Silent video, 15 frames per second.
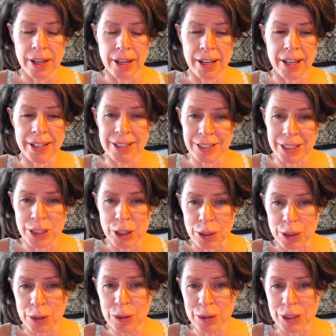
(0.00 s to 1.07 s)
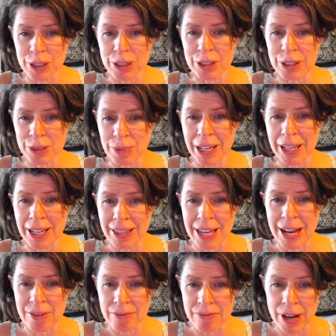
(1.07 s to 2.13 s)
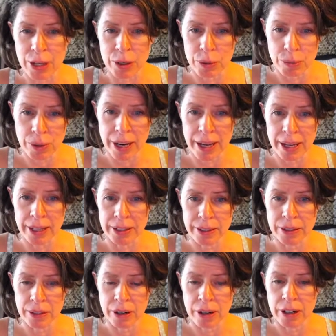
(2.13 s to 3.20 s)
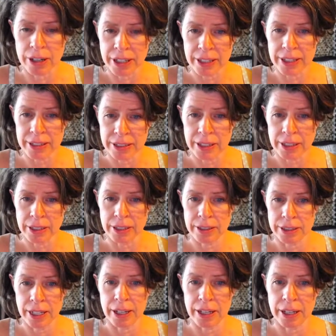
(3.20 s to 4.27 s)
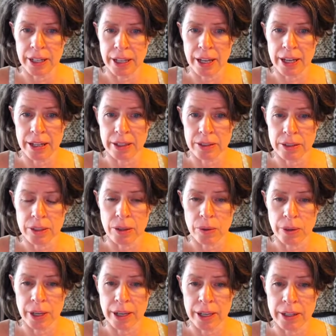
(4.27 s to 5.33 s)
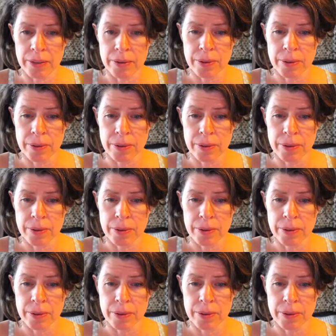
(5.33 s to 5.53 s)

And he's in collusion to making that value red, R-E-D, debt again, okay?